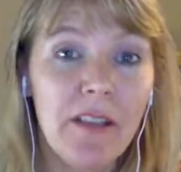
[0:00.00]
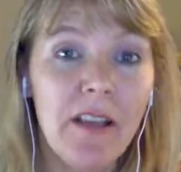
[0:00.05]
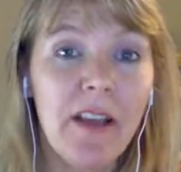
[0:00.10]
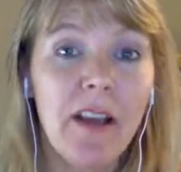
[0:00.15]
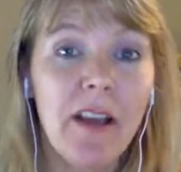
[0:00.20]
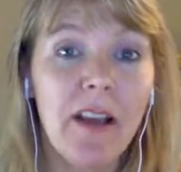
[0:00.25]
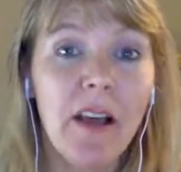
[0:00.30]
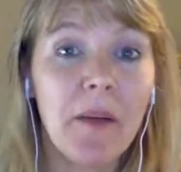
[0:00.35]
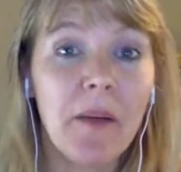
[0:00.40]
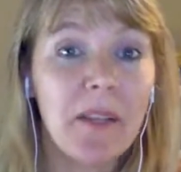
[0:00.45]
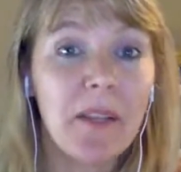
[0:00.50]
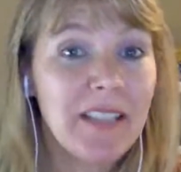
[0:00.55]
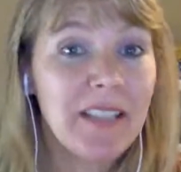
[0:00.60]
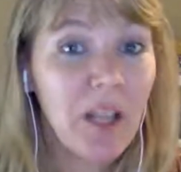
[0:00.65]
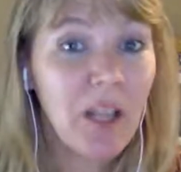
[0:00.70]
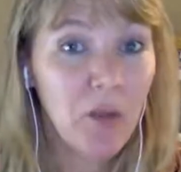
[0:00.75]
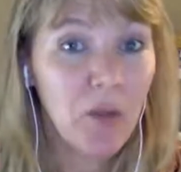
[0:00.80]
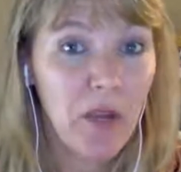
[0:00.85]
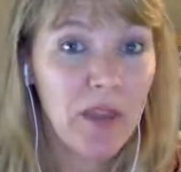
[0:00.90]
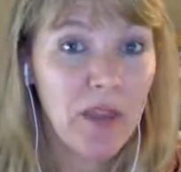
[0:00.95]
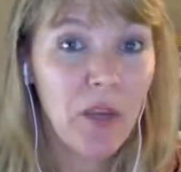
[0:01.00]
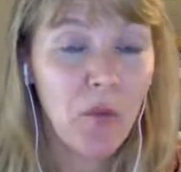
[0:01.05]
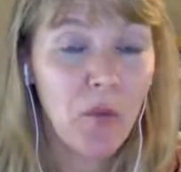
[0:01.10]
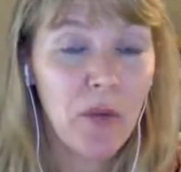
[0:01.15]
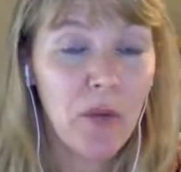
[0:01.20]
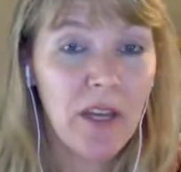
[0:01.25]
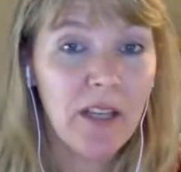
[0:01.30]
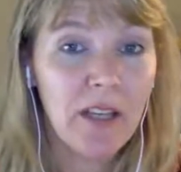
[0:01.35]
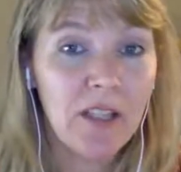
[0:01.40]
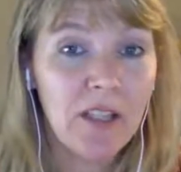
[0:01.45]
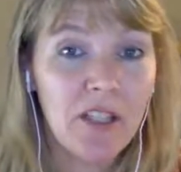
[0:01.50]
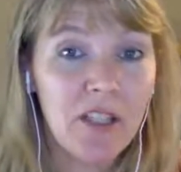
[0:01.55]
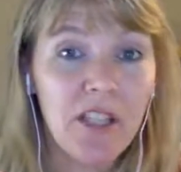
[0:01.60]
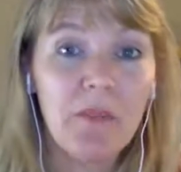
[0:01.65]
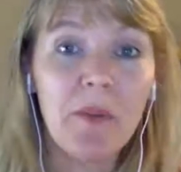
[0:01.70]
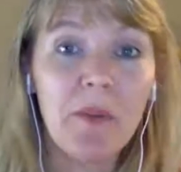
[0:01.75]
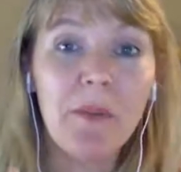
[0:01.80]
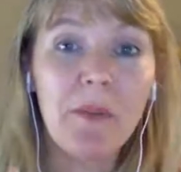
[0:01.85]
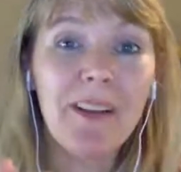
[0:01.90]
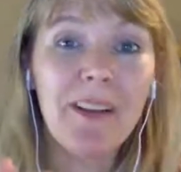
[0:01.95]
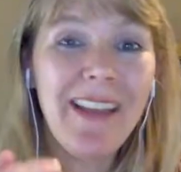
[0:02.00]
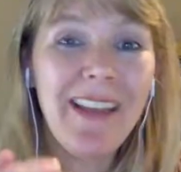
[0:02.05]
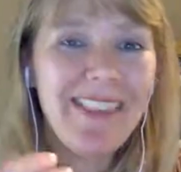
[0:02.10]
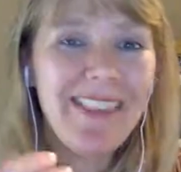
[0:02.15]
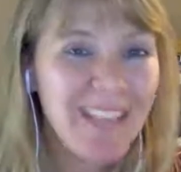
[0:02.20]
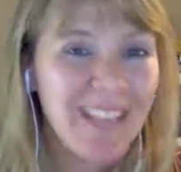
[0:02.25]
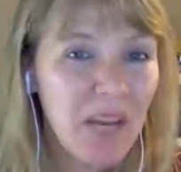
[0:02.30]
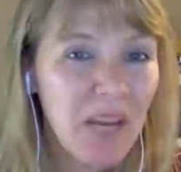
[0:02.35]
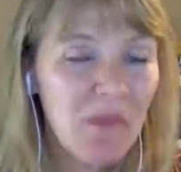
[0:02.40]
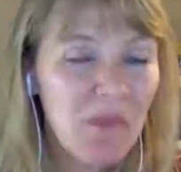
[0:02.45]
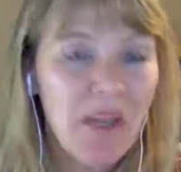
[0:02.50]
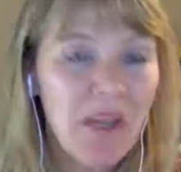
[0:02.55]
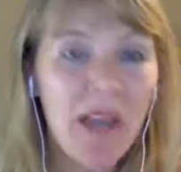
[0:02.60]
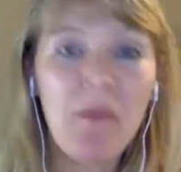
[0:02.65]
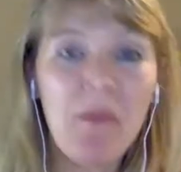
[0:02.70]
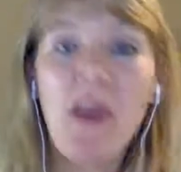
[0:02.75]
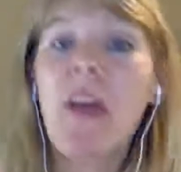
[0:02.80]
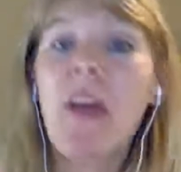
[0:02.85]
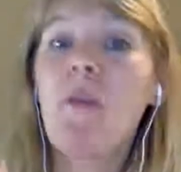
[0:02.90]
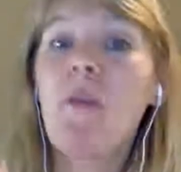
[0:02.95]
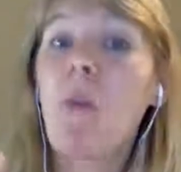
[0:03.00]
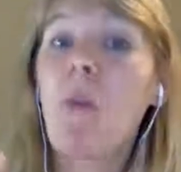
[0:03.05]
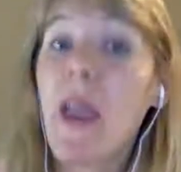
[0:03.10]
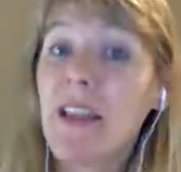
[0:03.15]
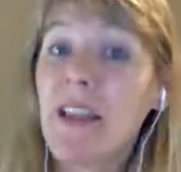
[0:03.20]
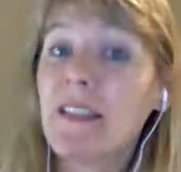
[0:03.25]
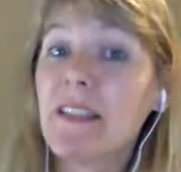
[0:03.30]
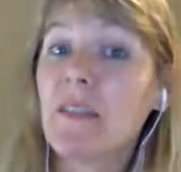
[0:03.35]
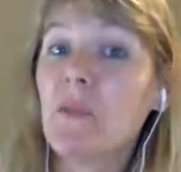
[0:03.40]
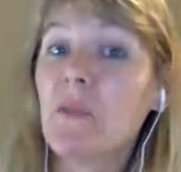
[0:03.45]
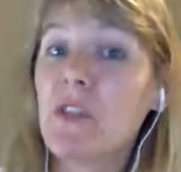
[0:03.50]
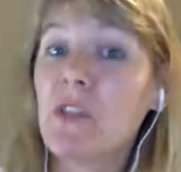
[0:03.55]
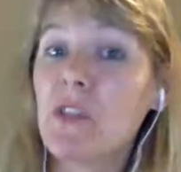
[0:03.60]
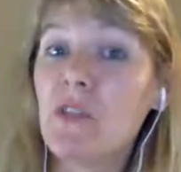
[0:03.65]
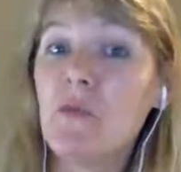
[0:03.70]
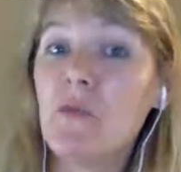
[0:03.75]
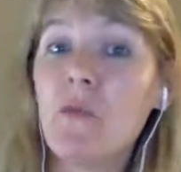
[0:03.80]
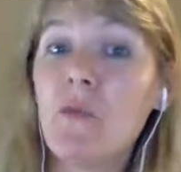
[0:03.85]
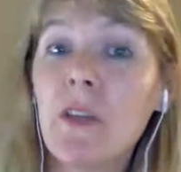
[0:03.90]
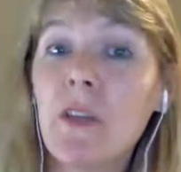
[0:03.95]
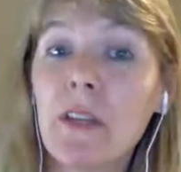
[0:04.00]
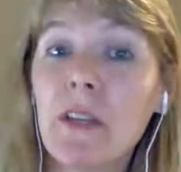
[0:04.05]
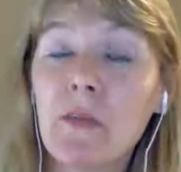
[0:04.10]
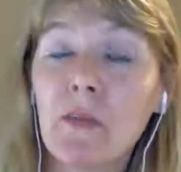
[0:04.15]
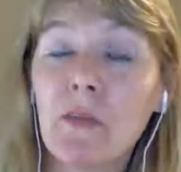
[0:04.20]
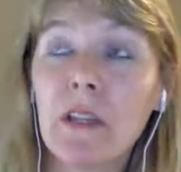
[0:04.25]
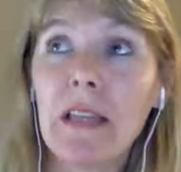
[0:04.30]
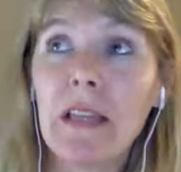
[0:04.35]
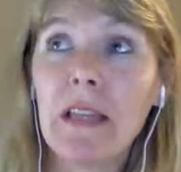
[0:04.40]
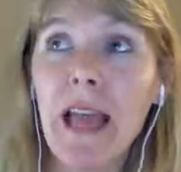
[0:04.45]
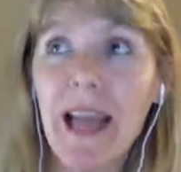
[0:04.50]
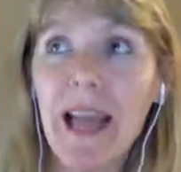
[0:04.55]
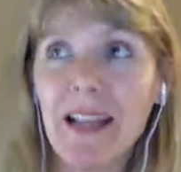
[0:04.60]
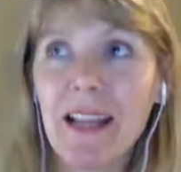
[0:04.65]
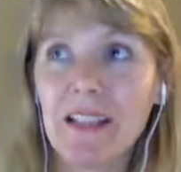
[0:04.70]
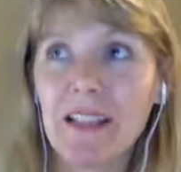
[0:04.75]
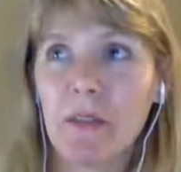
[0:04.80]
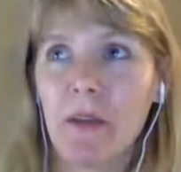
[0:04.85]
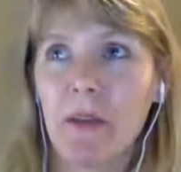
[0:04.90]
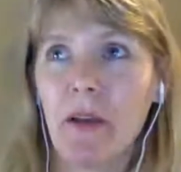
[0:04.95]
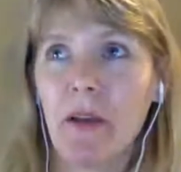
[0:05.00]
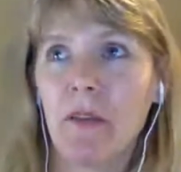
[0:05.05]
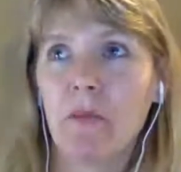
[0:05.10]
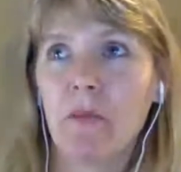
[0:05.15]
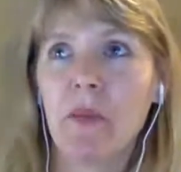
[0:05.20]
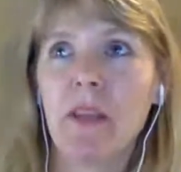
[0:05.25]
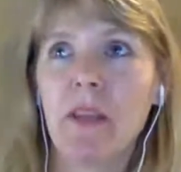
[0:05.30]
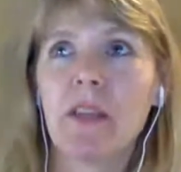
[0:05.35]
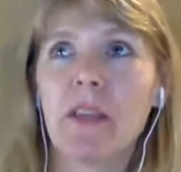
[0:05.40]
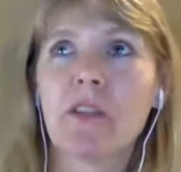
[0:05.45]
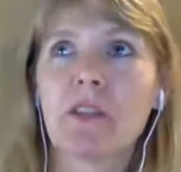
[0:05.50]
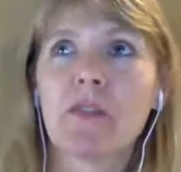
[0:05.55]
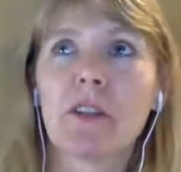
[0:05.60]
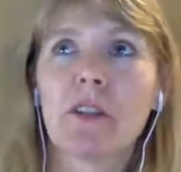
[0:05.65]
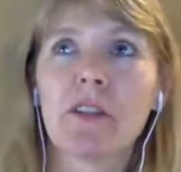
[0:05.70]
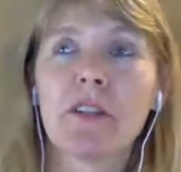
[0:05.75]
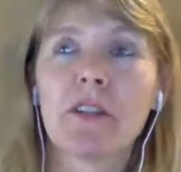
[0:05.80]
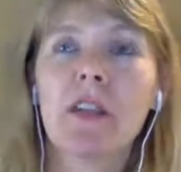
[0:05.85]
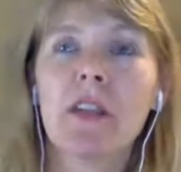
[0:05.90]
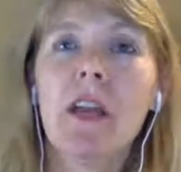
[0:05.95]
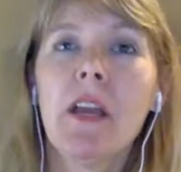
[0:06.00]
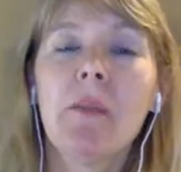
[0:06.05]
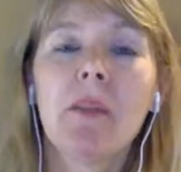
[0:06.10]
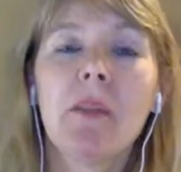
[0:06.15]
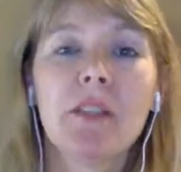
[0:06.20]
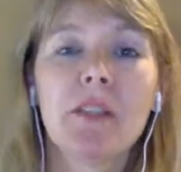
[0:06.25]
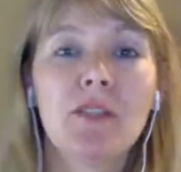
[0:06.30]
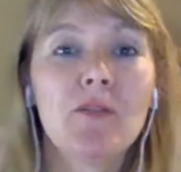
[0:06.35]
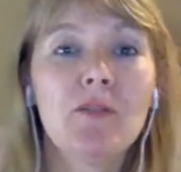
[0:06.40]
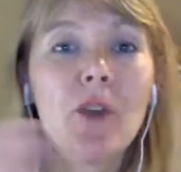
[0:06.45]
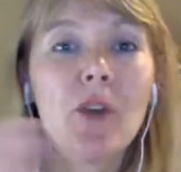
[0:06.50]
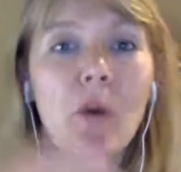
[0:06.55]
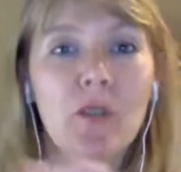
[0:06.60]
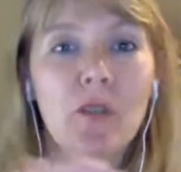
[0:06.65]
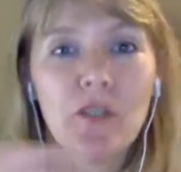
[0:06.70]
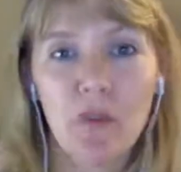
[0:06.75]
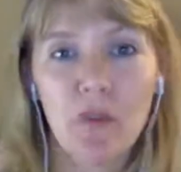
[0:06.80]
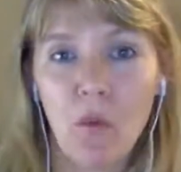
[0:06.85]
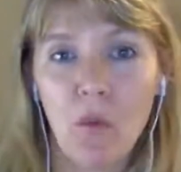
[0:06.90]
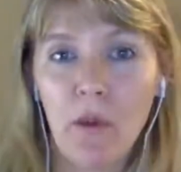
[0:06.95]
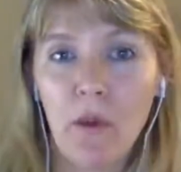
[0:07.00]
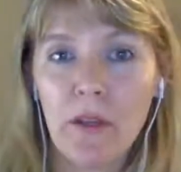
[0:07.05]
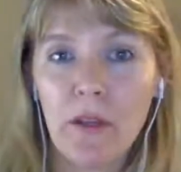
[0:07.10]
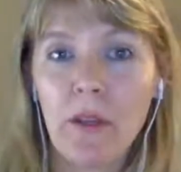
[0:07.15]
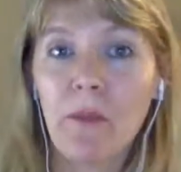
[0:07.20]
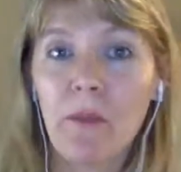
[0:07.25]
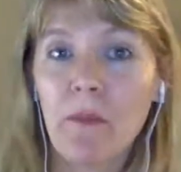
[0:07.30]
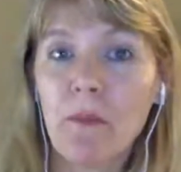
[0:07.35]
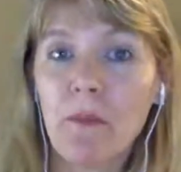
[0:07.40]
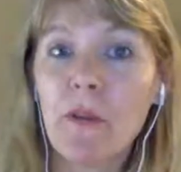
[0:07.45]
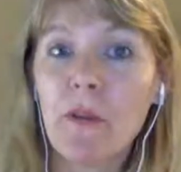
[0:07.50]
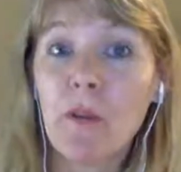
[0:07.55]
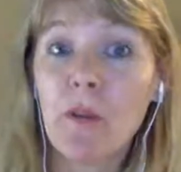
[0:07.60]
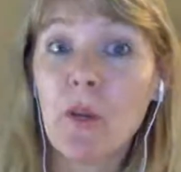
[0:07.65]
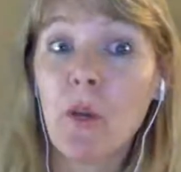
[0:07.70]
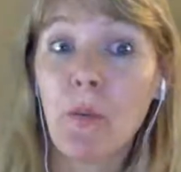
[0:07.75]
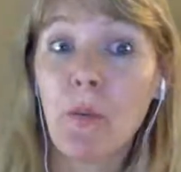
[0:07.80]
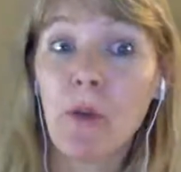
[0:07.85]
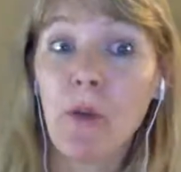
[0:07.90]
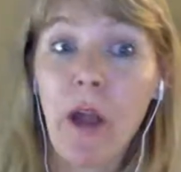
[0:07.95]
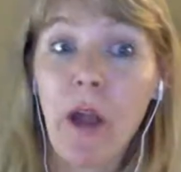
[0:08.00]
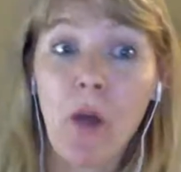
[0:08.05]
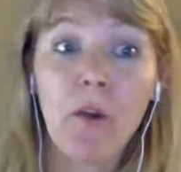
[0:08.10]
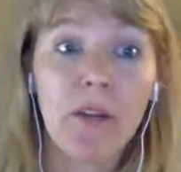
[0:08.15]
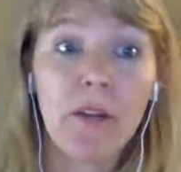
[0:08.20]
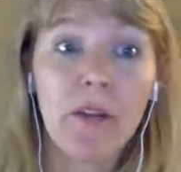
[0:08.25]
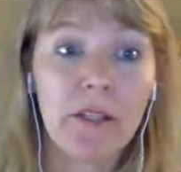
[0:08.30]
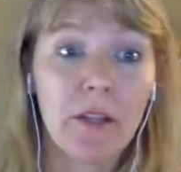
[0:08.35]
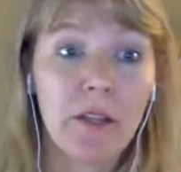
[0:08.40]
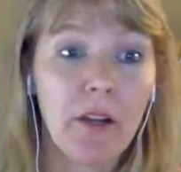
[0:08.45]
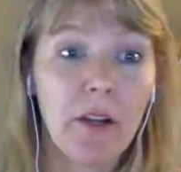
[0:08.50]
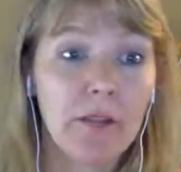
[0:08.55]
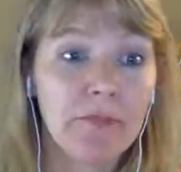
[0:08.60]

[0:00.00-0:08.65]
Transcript: um, accelerate their reading achievement, but at the same time, ways in which you can relax about the reading instruction because you know what your what the, the your priorities are.